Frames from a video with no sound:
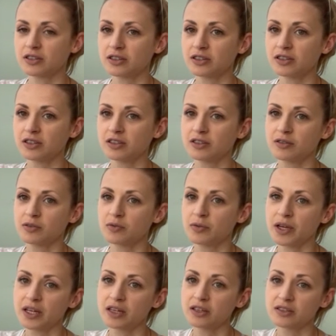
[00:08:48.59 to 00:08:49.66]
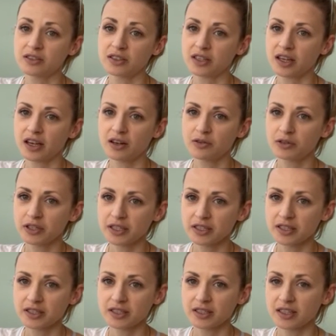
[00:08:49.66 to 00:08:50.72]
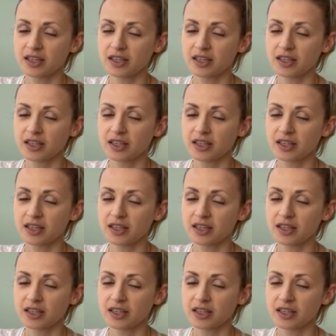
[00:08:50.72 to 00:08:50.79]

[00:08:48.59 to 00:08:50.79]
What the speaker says: on weight loss, on calories.